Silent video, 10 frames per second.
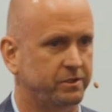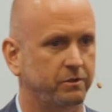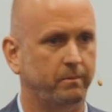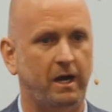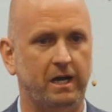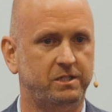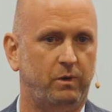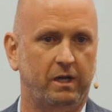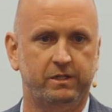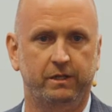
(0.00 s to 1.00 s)
So your boss
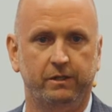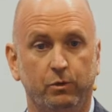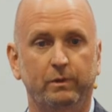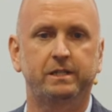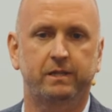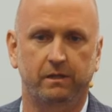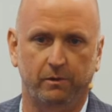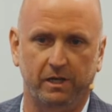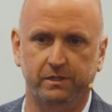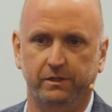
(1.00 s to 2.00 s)
walks in, the retailer
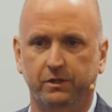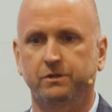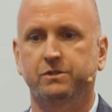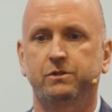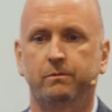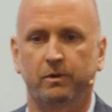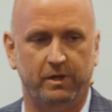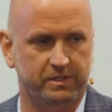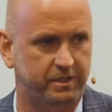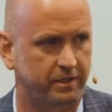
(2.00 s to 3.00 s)
walks in, the consumer
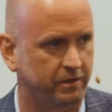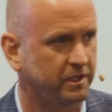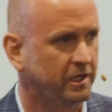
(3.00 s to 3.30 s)
wants to know,